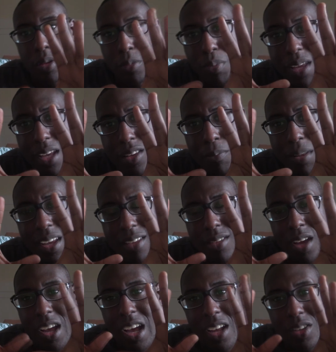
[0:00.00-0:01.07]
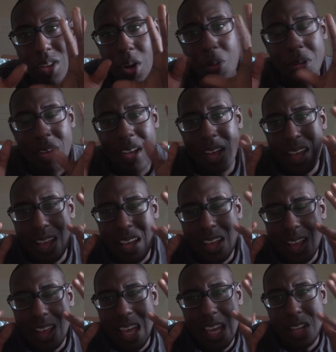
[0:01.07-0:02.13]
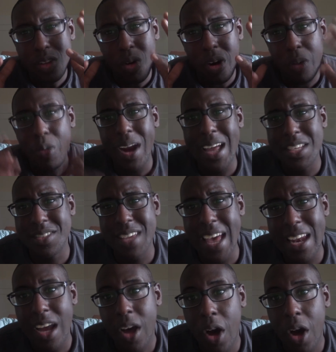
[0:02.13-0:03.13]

Please, please, don't Ignore what I said.